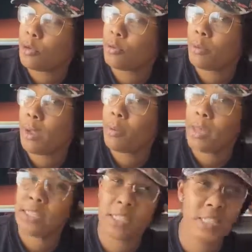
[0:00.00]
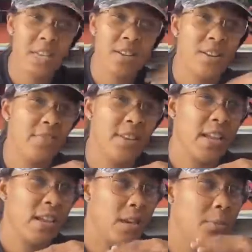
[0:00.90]
don't know. I probably even stayed in there for
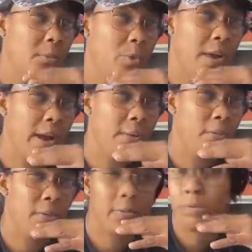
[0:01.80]
like up to an hour.